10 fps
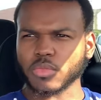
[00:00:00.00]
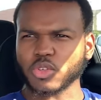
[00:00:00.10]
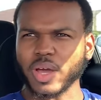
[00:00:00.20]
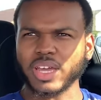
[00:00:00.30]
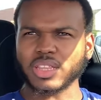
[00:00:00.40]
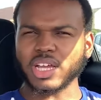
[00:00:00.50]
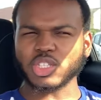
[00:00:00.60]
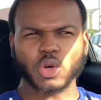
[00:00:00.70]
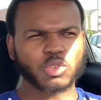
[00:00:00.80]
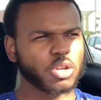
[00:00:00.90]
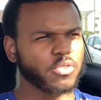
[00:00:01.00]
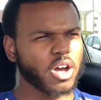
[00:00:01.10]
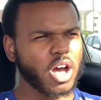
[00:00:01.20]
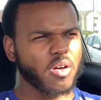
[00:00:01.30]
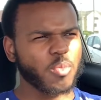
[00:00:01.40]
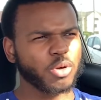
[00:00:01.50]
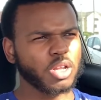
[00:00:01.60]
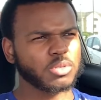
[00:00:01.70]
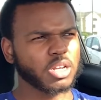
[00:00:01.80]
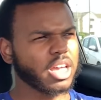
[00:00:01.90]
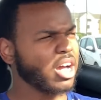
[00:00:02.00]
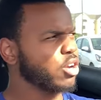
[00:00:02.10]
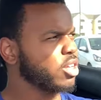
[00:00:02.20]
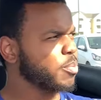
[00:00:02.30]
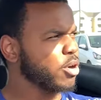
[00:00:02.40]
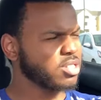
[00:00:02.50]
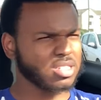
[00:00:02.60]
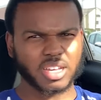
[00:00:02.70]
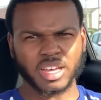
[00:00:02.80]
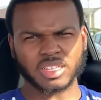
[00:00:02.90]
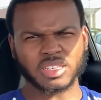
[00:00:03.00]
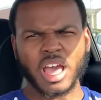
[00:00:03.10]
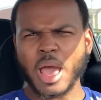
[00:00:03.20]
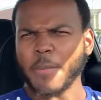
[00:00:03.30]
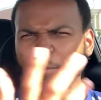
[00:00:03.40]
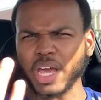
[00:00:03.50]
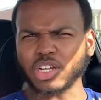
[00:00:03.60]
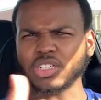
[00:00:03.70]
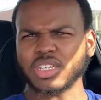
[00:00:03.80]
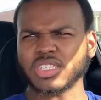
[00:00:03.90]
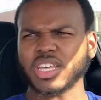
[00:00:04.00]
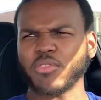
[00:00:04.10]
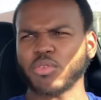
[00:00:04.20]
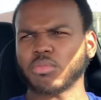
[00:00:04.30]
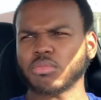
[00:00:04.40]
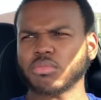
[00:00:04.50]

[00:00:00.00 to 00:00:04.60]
So I get there at 12:25. I pull up to the counter and the person says, manager didn't save them.